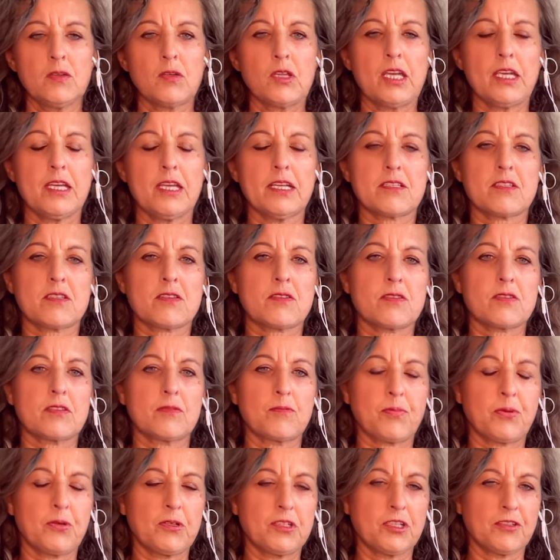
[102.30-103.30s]
it's
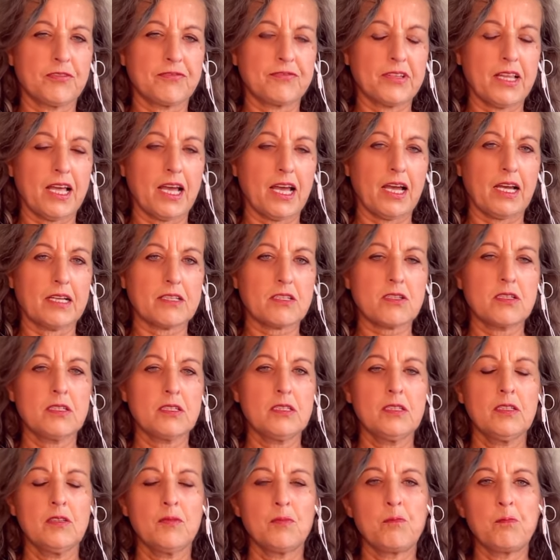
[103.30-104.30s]
pretty flat,
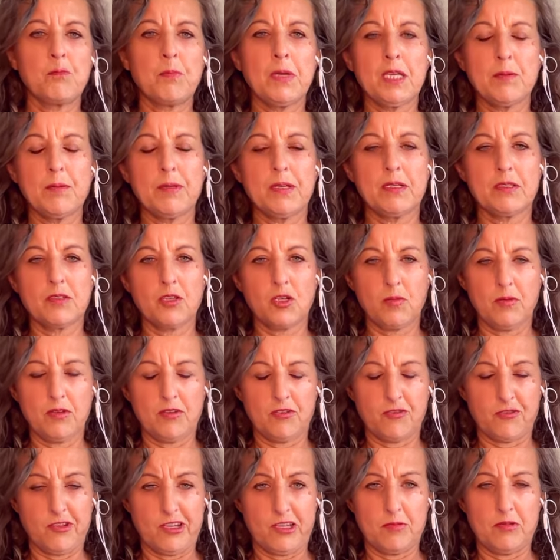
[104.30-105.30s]
maybe a little
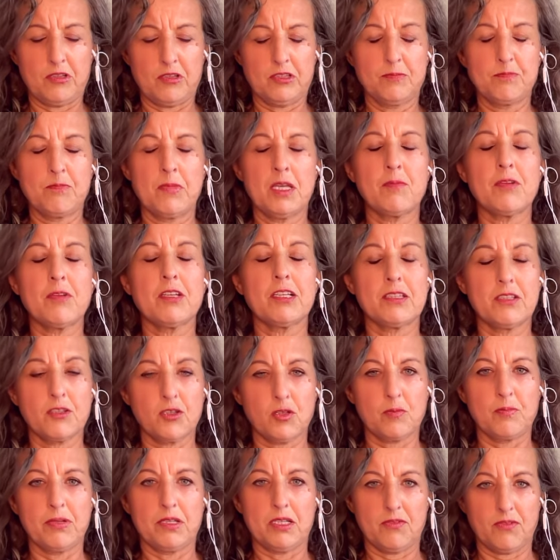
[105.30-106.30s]

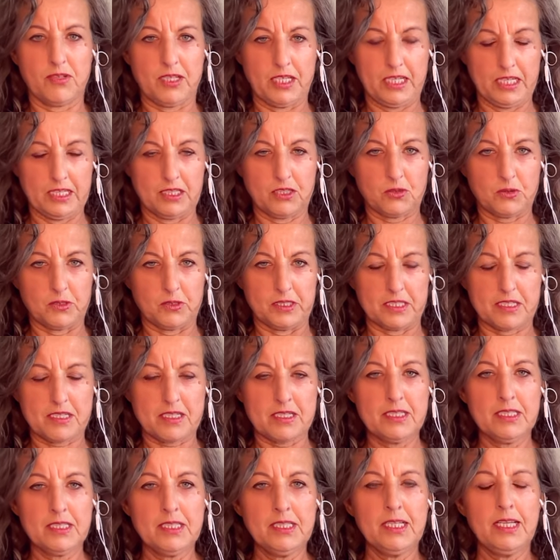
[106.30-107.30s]
bit of an
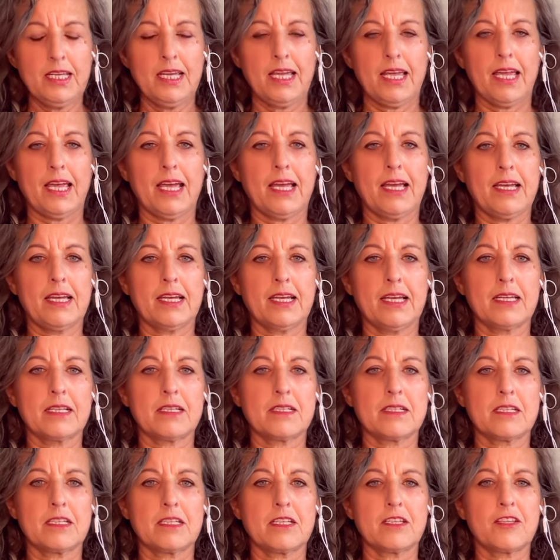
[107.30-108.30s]
increase.
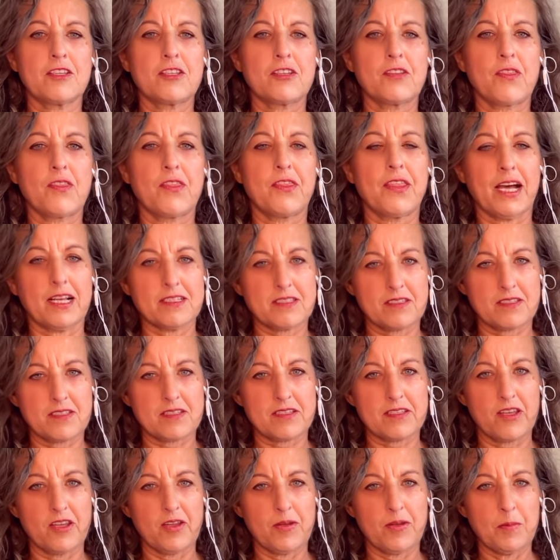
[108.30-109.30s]
And that's the
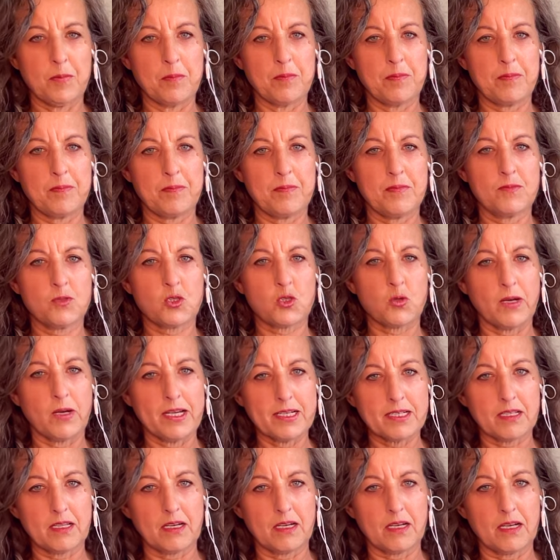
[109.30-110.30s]
same
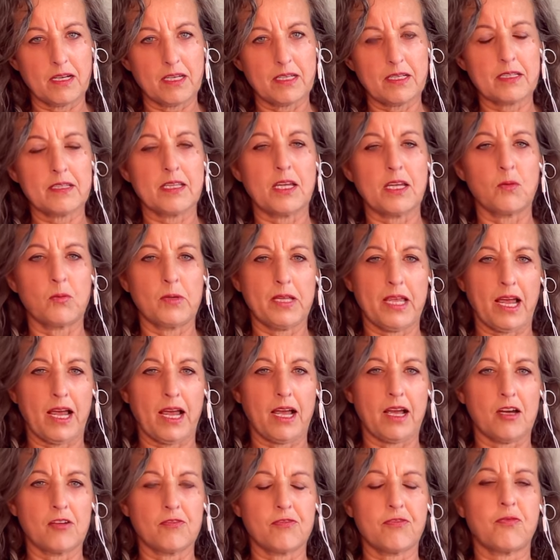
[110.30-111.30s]
trend line that we
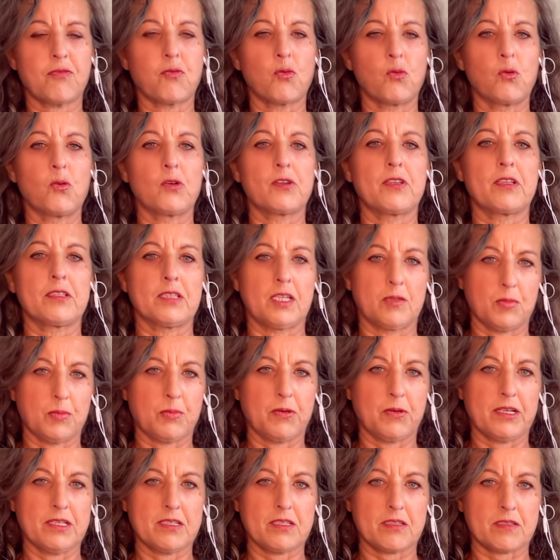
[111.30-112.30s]
have for the lumber
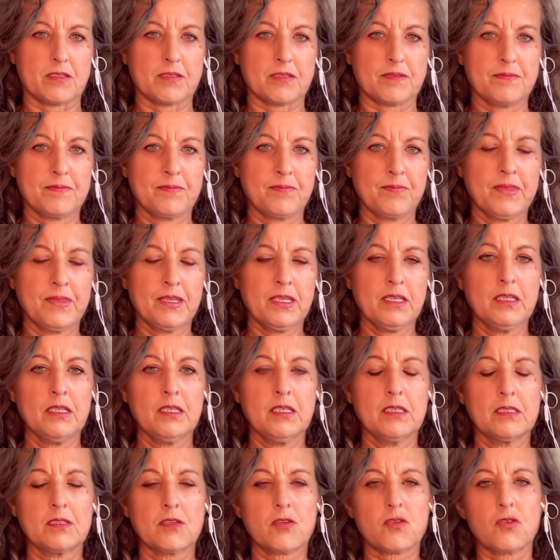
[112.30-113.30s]
prices.
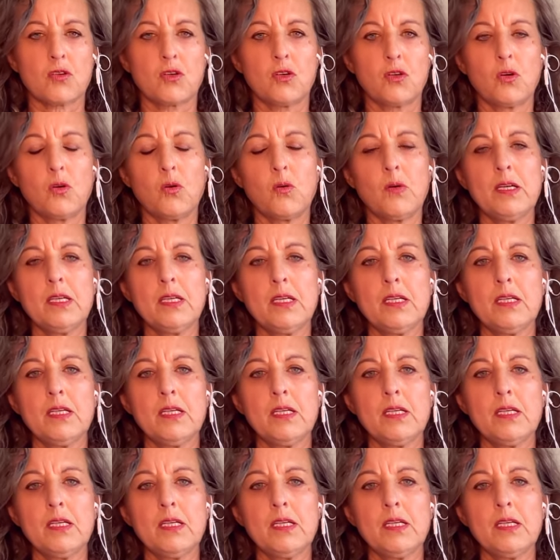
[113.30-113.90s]
So